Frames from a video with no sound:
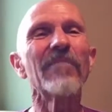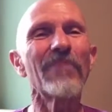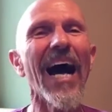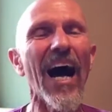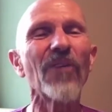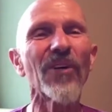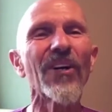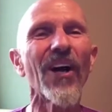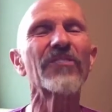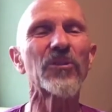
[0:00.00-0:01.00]

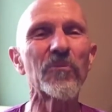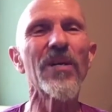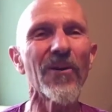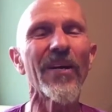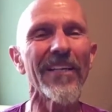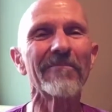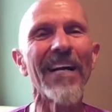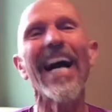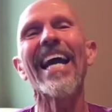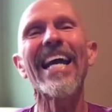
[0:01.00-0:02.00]
power of Spirit.
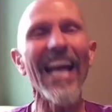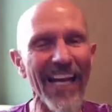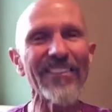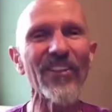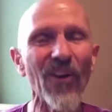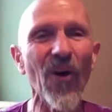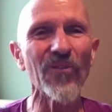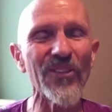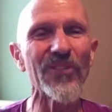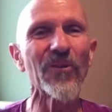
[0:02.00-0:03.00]
I hand it
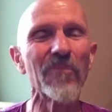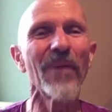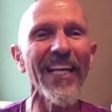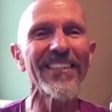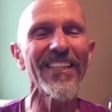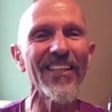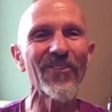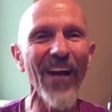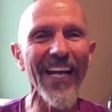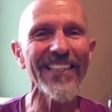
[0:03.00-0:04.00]
over to amazing
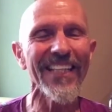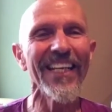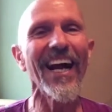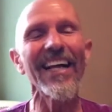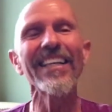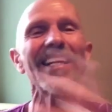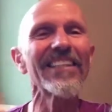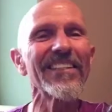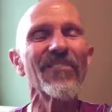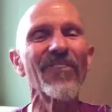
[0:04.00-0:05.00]
grace. I let
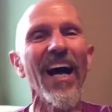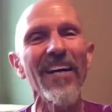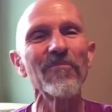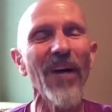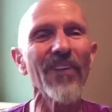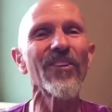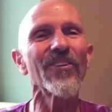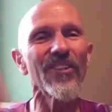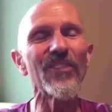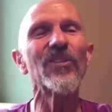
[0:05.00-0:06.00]
the Divine Mother,
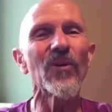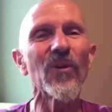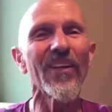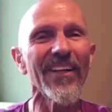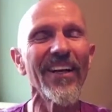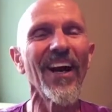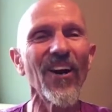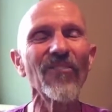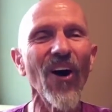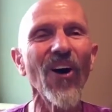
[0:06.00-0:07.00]
the doer
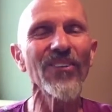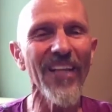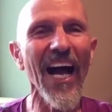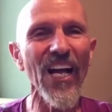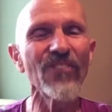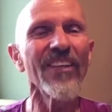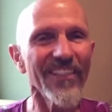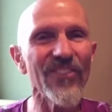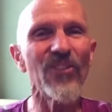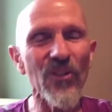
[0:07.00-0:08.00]
of all life,
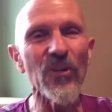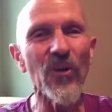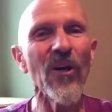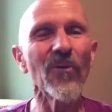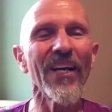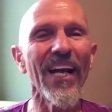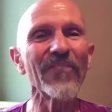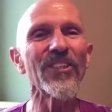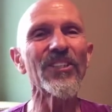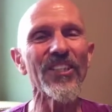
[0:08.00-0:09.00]
do
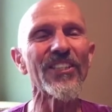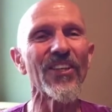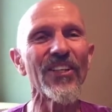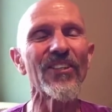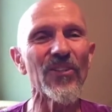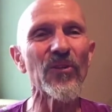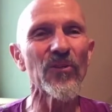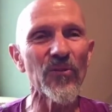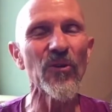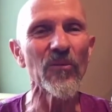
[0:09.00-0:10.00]
whatever she's going to do
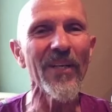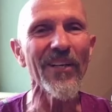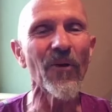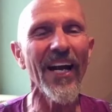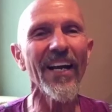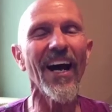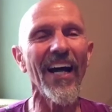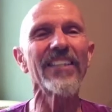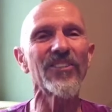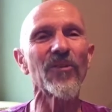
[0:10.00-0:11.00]
through me, while
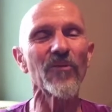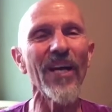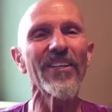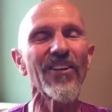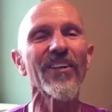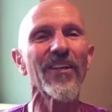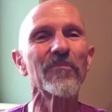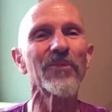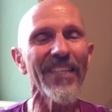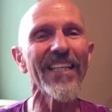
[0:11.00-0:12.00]
I surrender
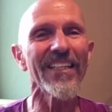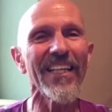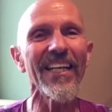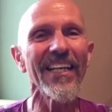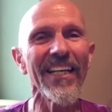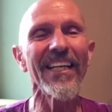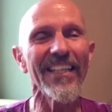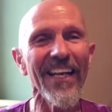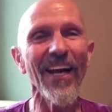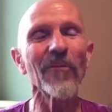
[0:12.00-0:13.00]
completely
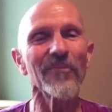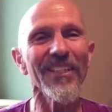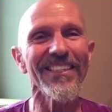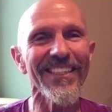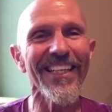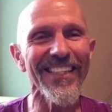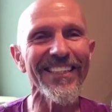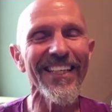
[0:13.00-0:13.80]
in helplessness